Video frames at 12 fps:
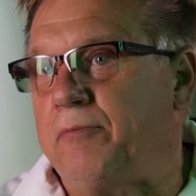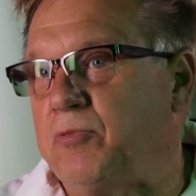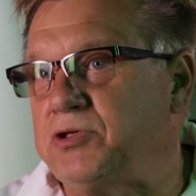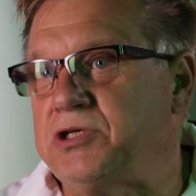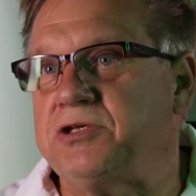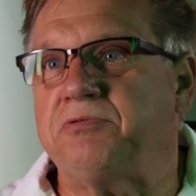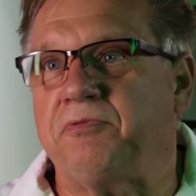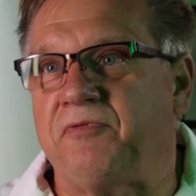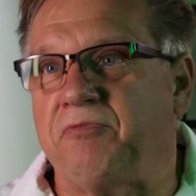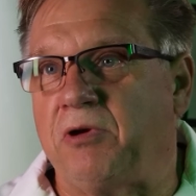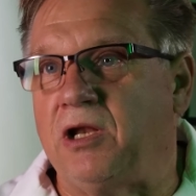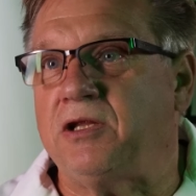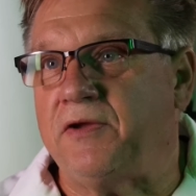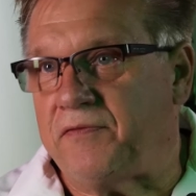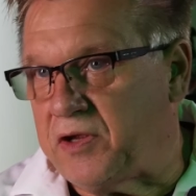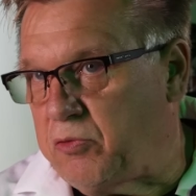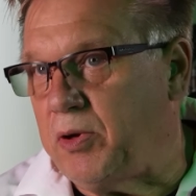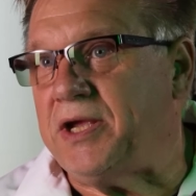which is
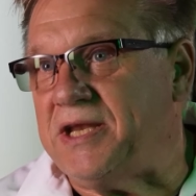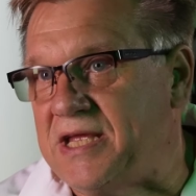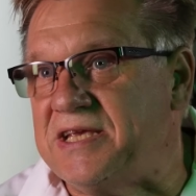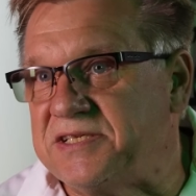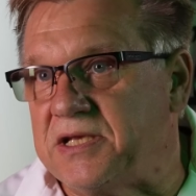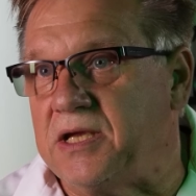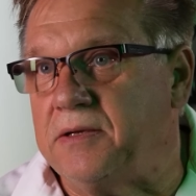relatively quick and easy.